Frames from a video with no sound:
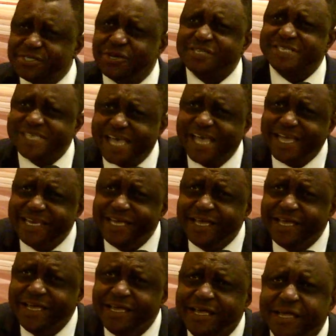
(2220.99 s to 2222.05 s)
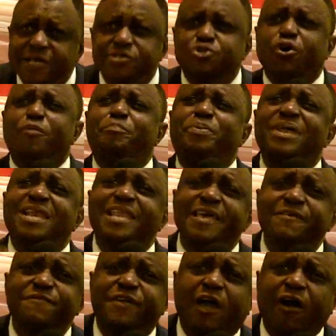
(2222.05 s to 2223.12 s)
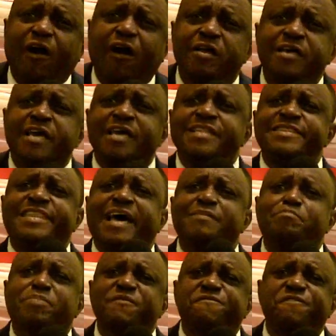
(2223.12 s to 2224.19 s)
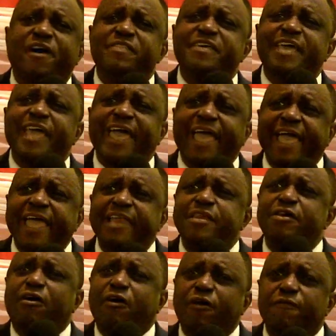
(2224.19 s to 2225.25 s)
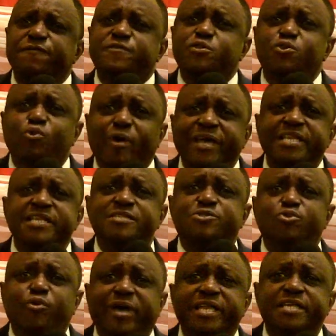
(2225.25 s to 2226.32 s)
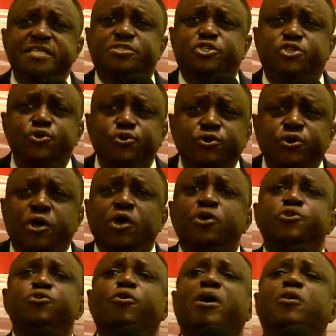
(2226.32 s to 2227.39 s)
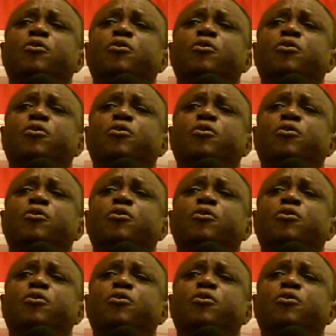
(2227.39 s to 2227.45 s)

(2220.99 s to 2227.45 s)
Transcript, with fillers: just said? To believe God that before the end of 2022, you are